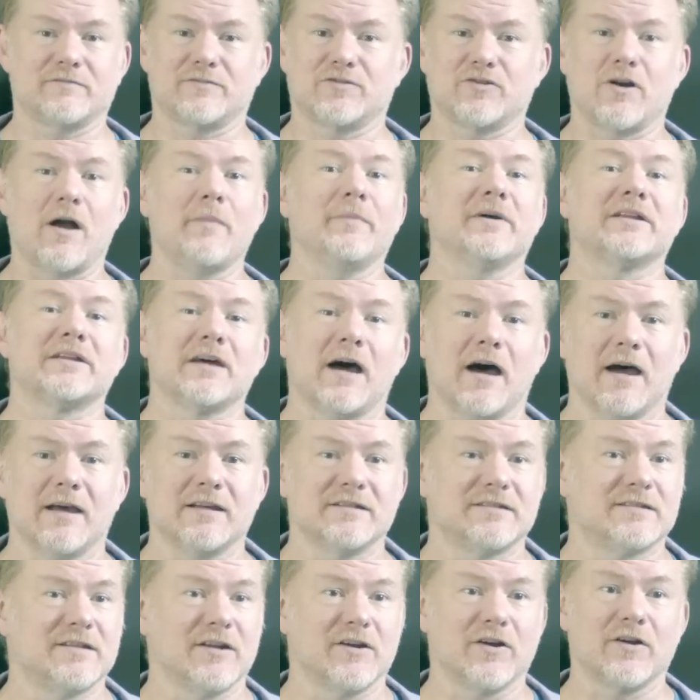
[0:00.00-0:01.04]

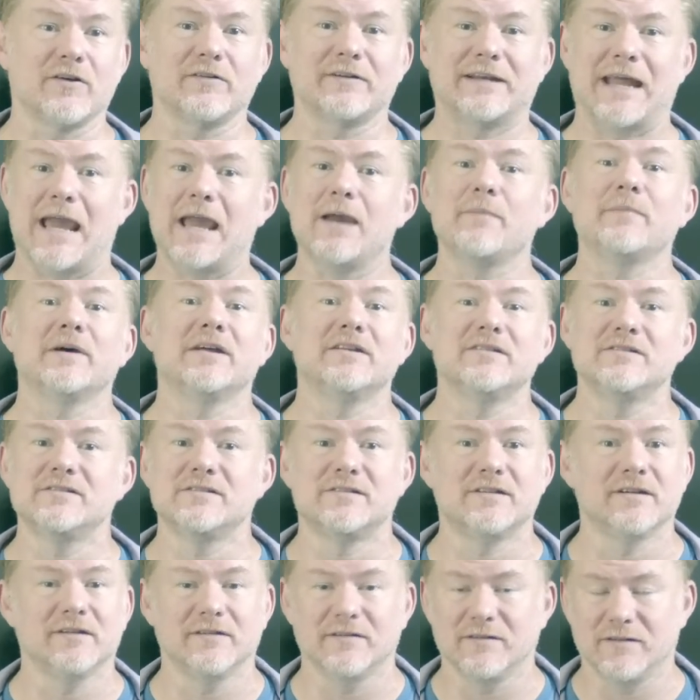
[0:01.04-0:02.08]
traumatized and are
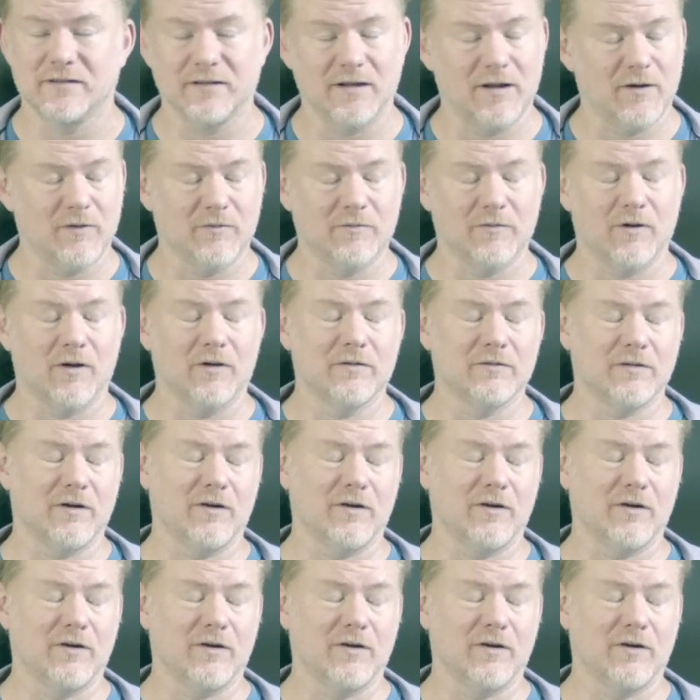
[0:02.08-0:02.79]
damaged and, you know,